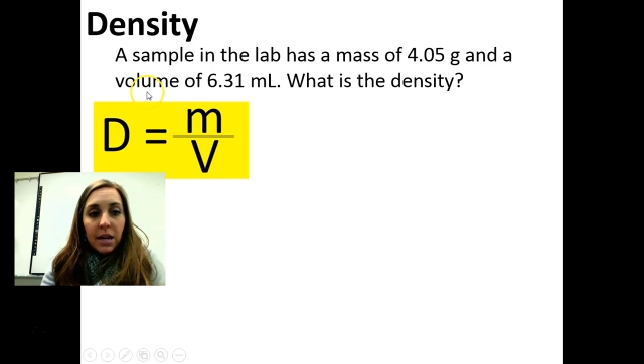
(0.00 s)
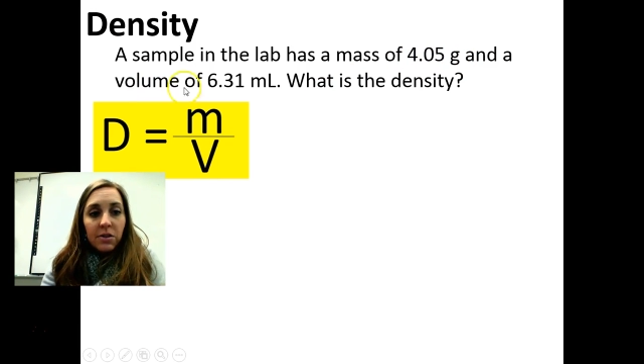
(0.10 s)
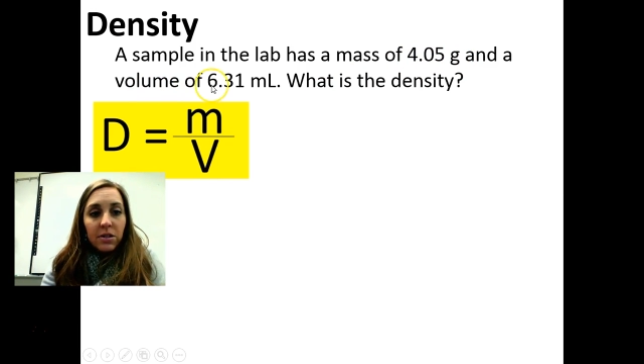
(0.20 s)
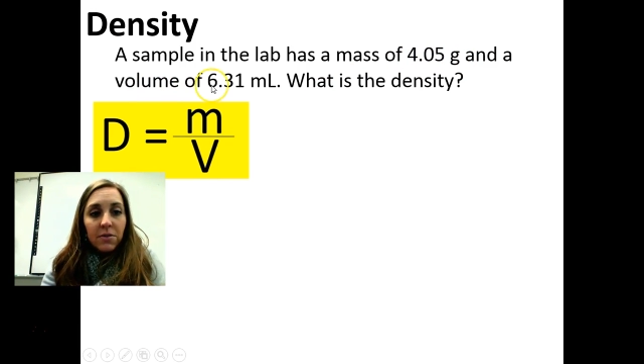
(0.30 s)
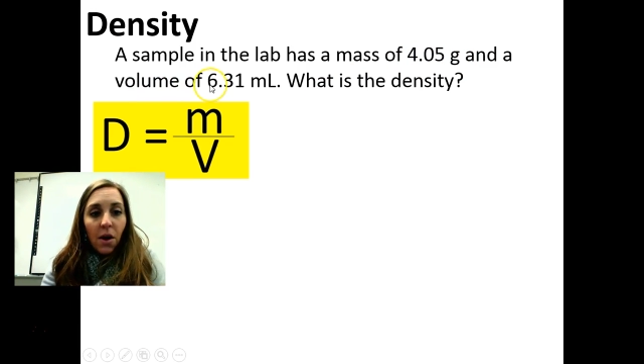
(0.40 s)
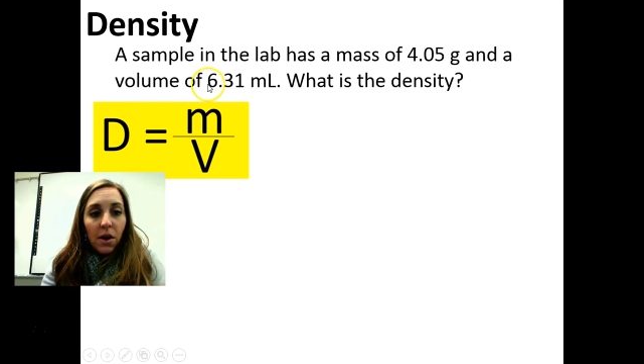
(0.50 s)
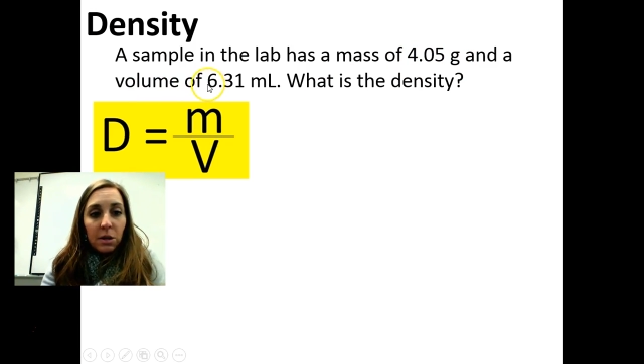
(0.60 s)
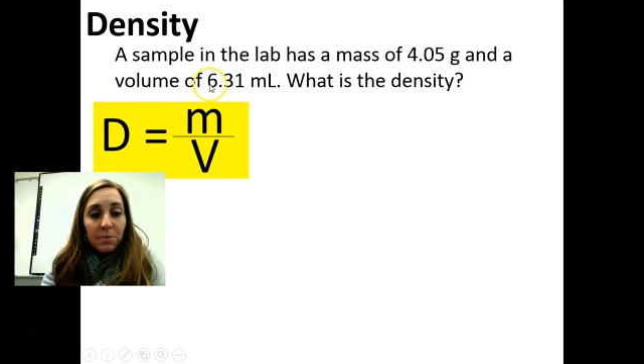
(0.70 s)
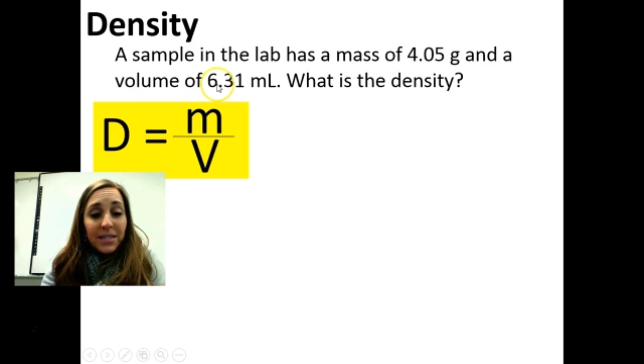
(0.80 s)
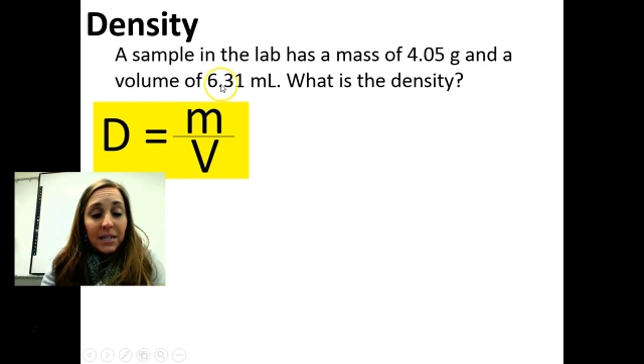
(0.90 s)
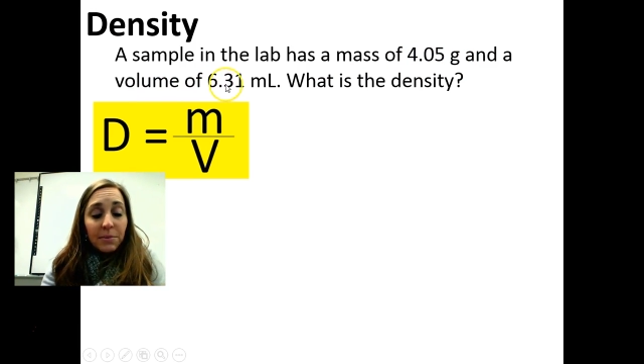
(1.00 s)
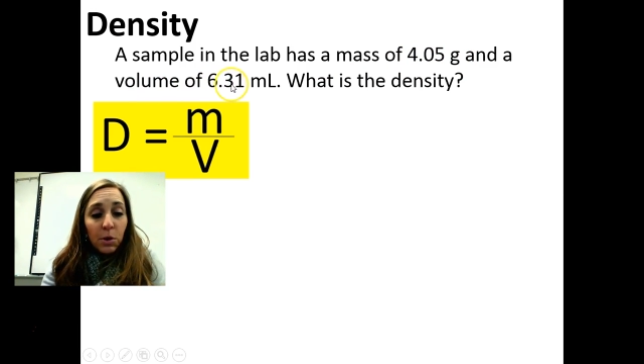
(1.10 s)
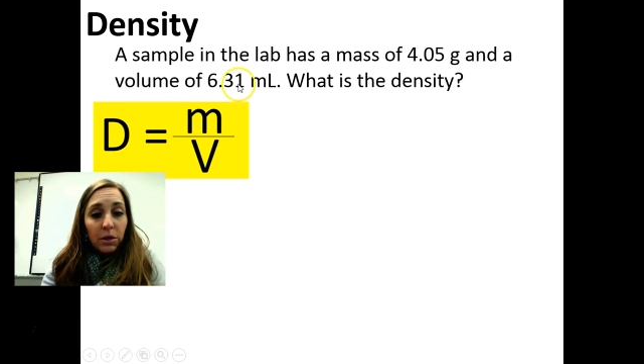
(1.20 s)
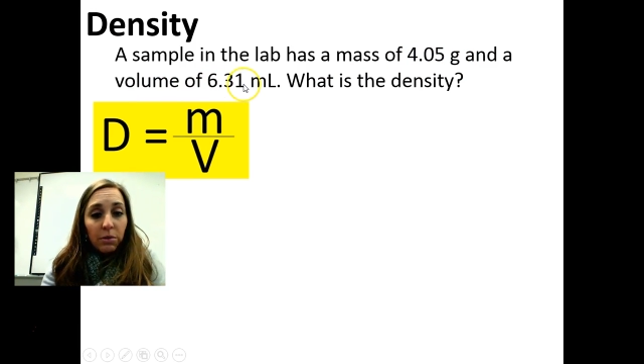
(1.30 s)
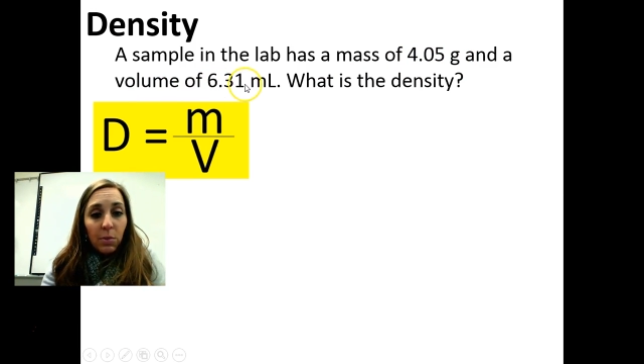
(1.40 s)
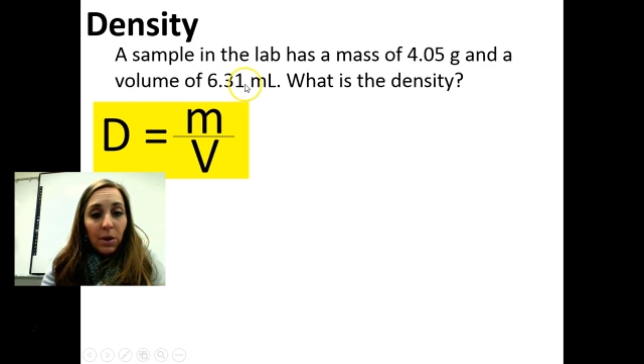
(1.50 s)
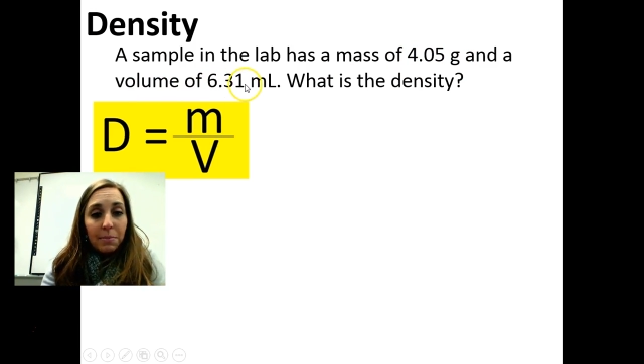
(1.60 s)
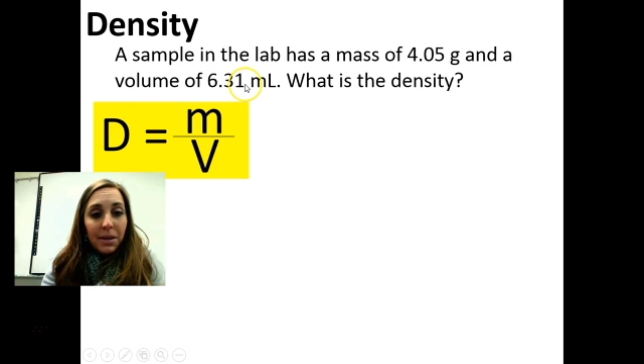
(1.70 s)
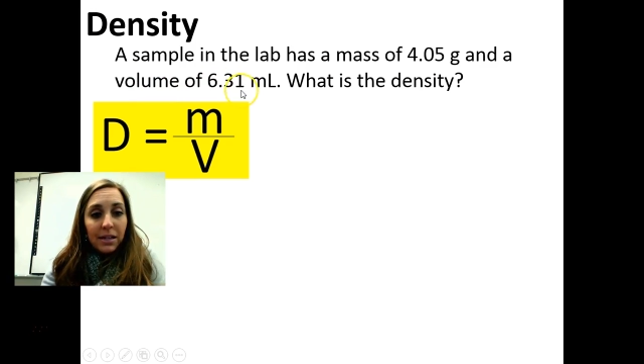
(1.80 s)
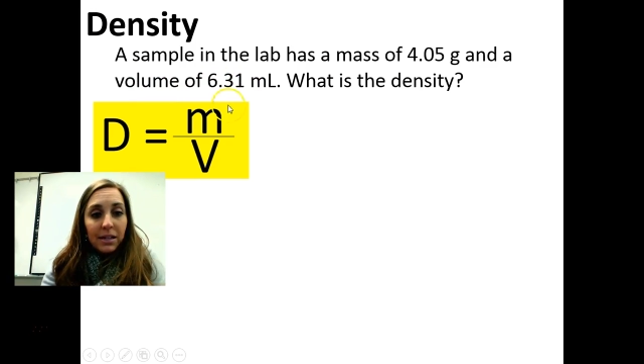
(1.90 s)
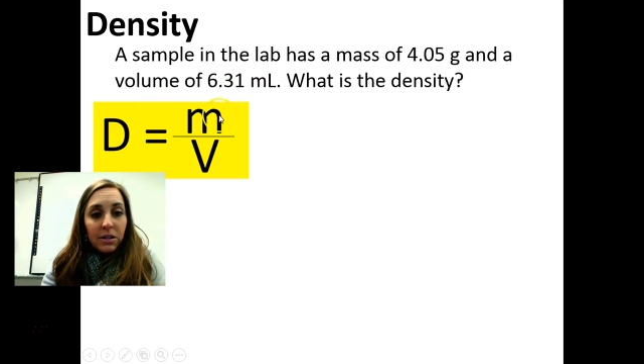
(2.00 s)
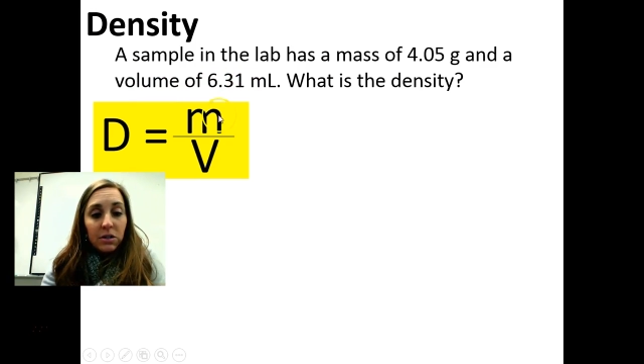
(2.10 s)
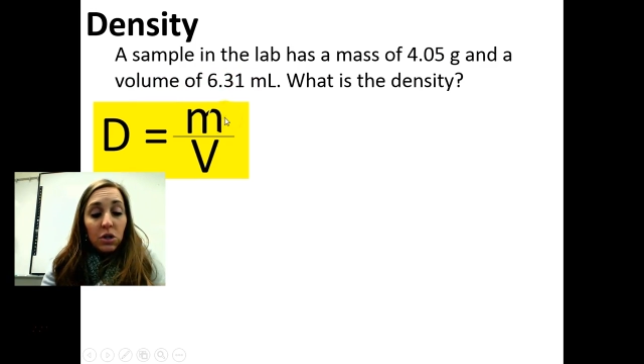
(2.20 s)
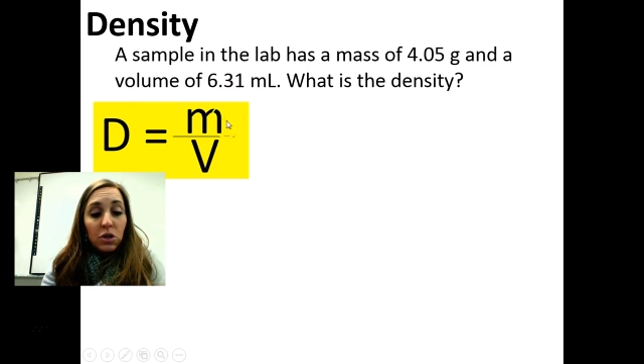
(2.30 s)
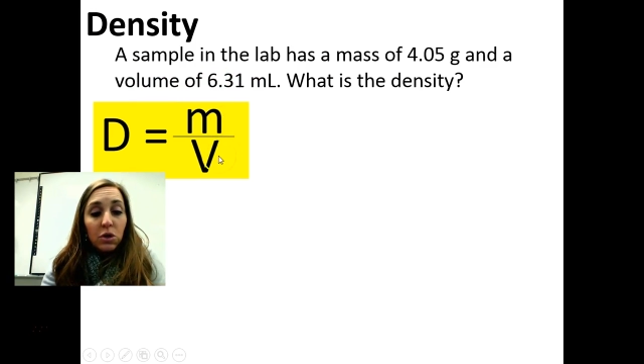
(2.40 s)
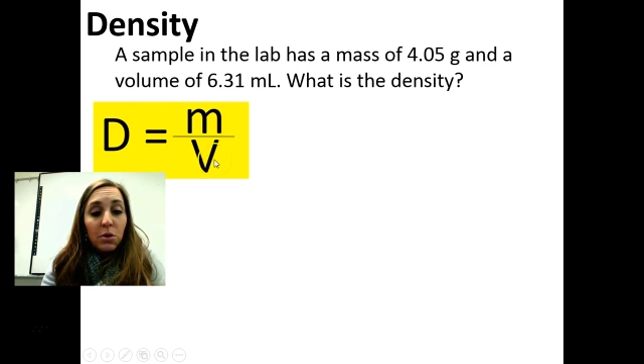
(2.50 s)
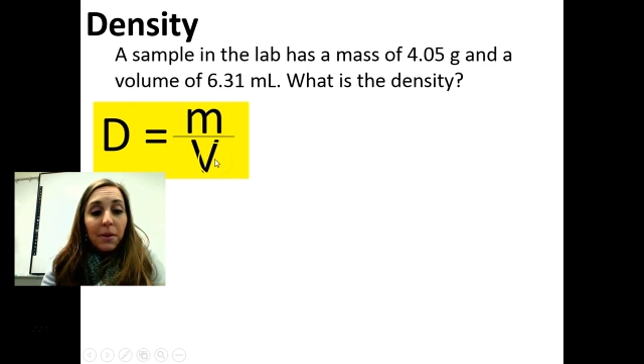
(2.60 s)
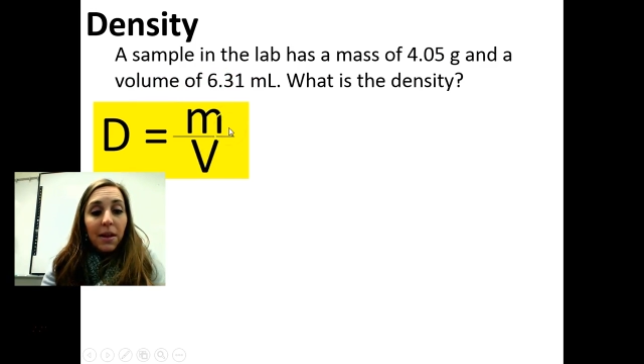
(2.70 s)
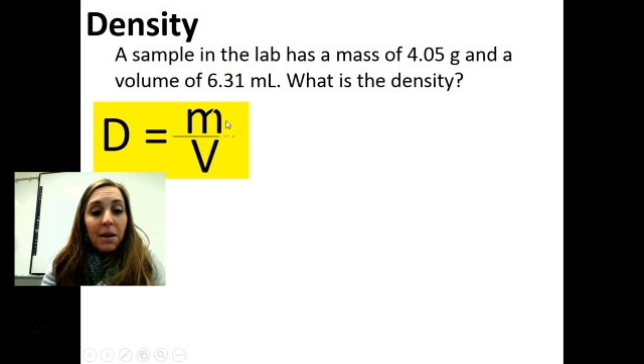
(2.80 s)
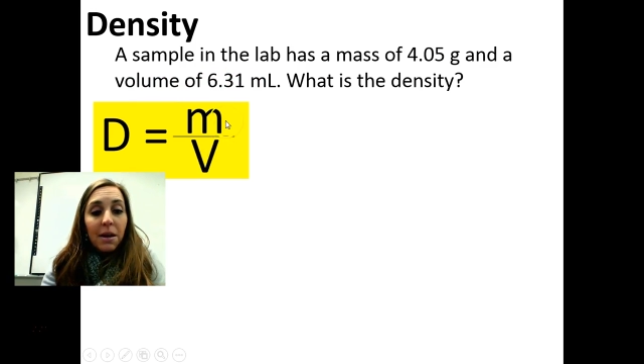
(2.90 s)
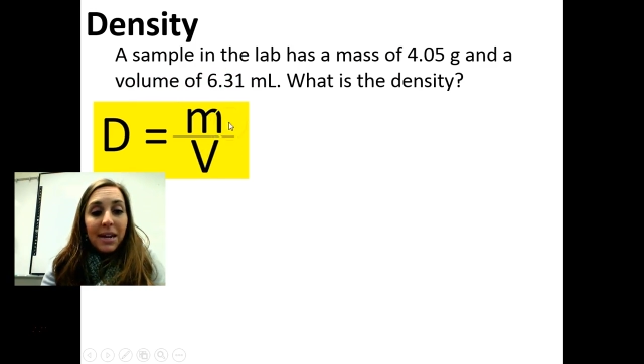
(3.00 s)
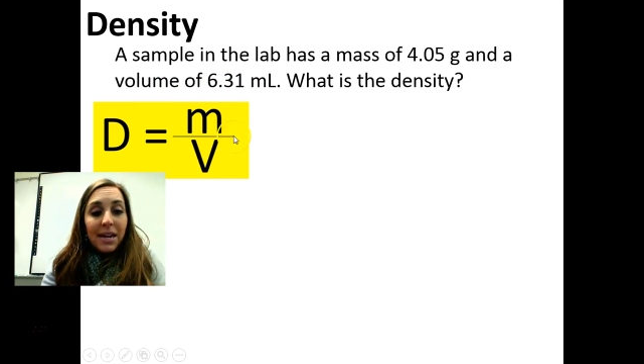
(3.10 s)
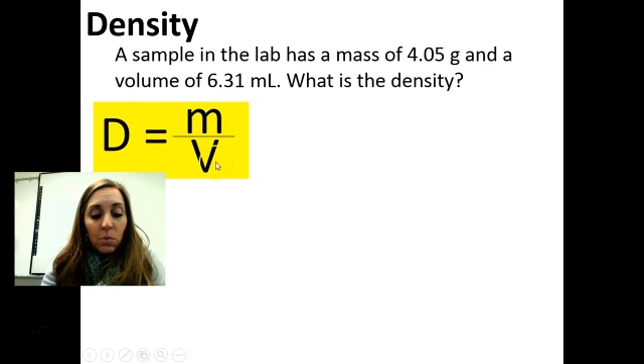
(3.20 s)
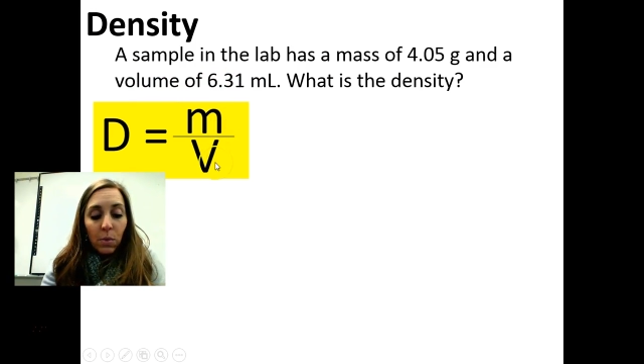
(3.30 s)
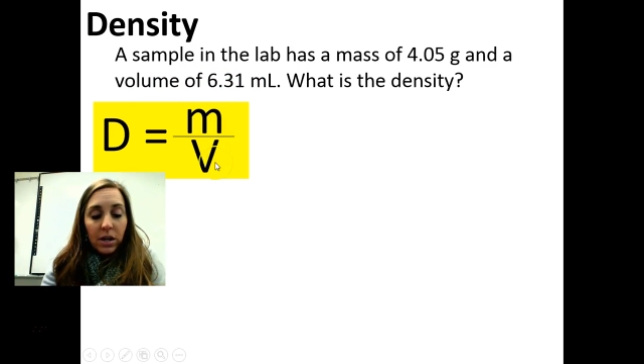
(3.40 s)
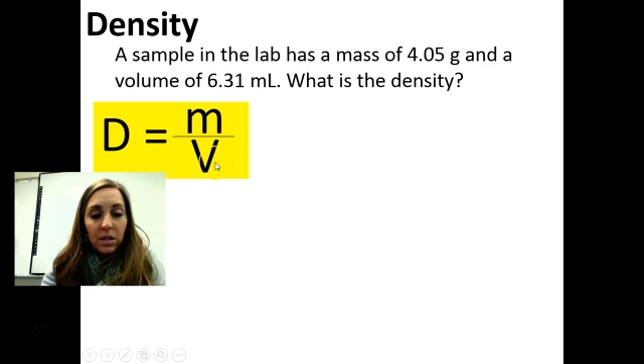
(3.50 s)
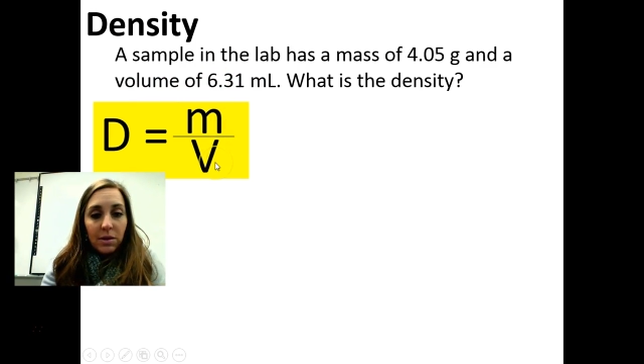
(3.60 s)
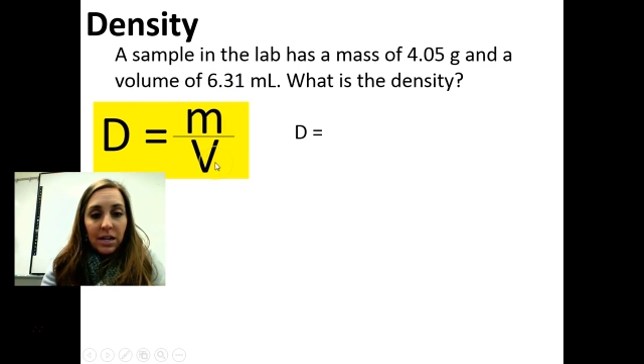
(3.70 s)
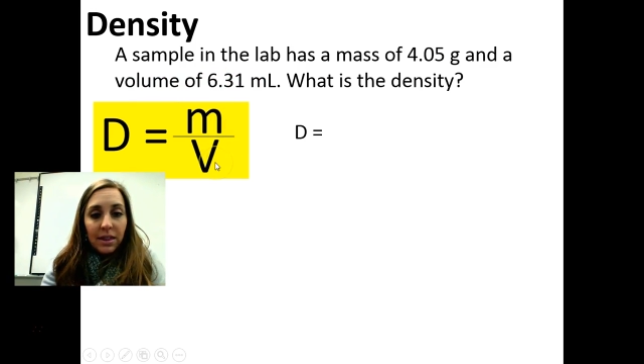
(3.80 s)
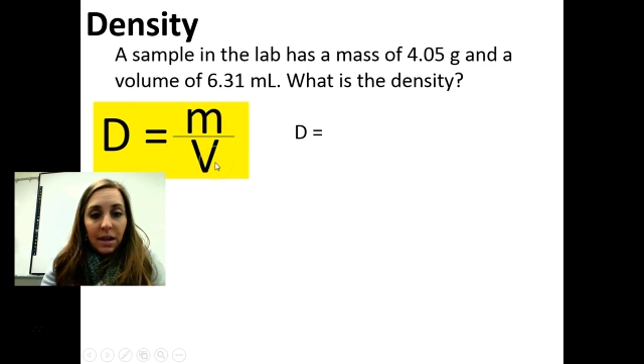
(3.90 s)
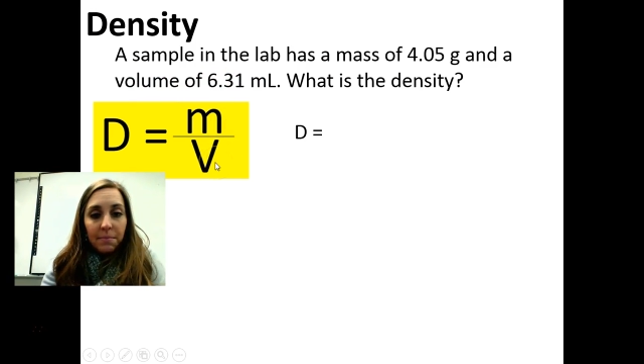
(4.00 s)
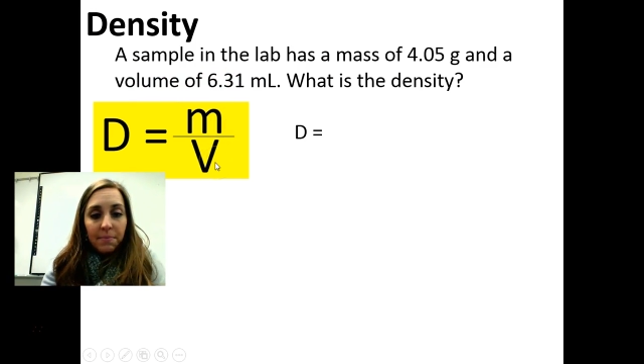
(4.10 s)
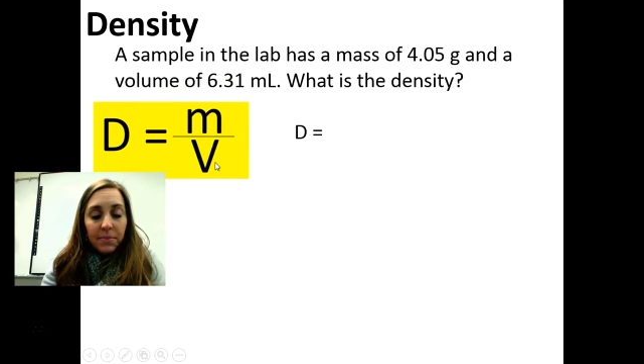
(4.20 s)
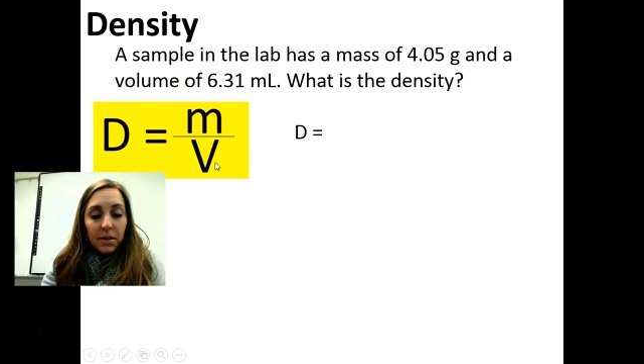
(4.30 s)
And here's the volume, 6.31 milliliters. So you plug them in where you need them.